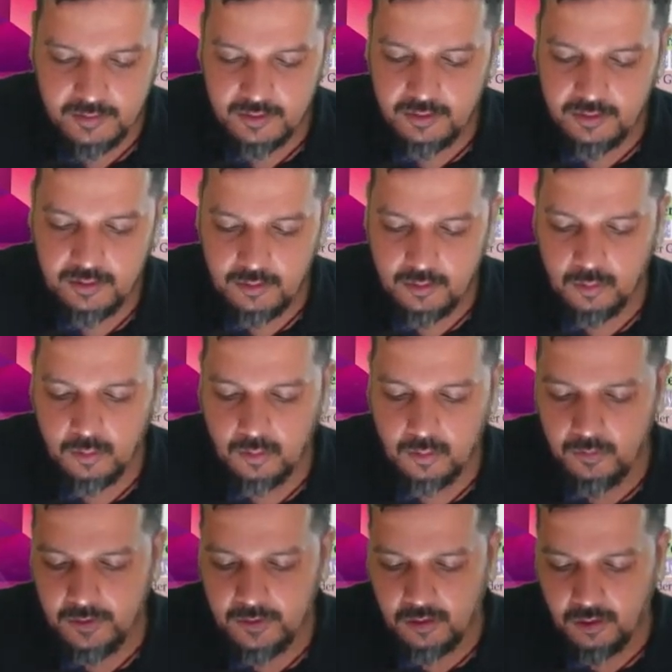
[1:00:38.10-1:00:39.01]
2
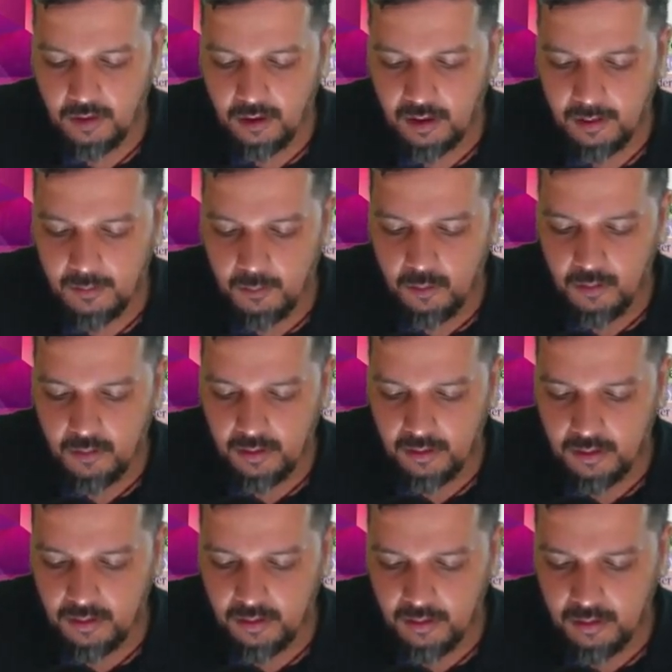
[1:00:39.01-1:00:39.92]
when you talk about
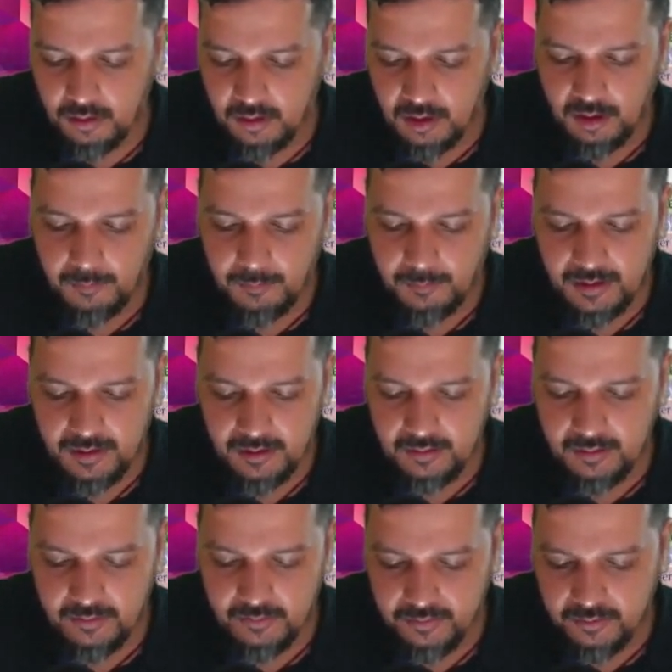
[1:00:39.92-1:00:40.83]
garment,
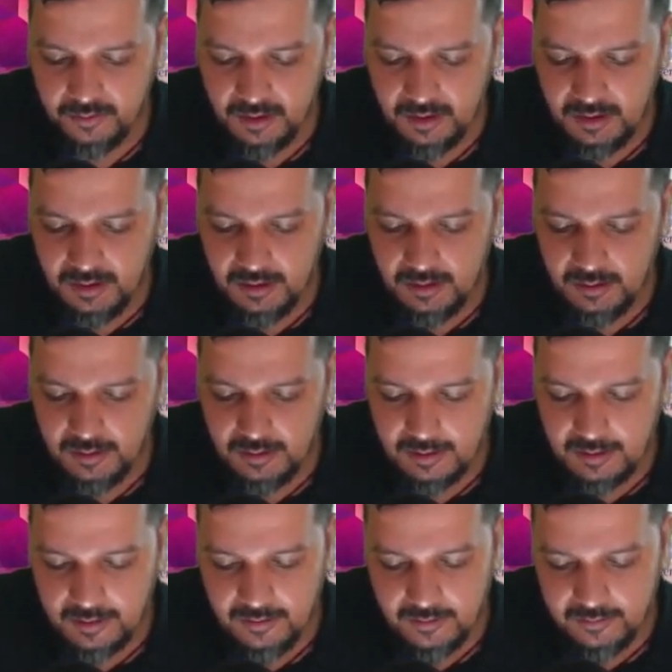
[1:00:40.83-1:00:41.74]
3
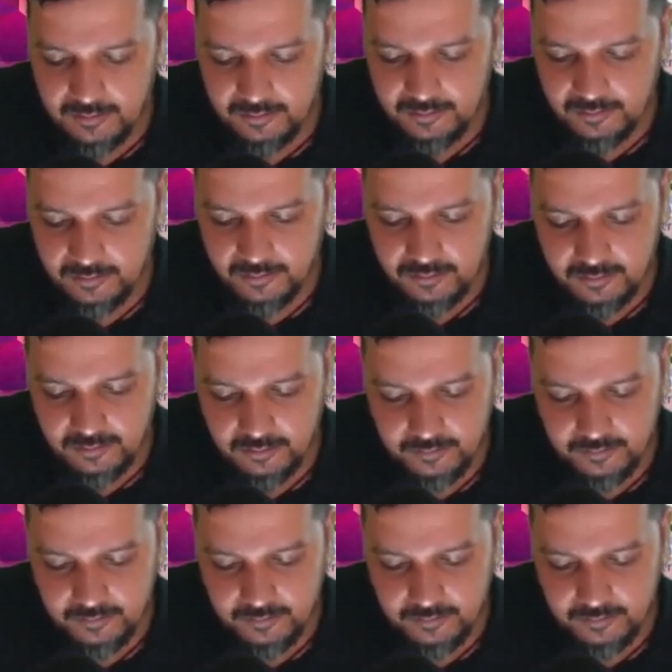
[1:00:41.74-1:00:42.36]
others.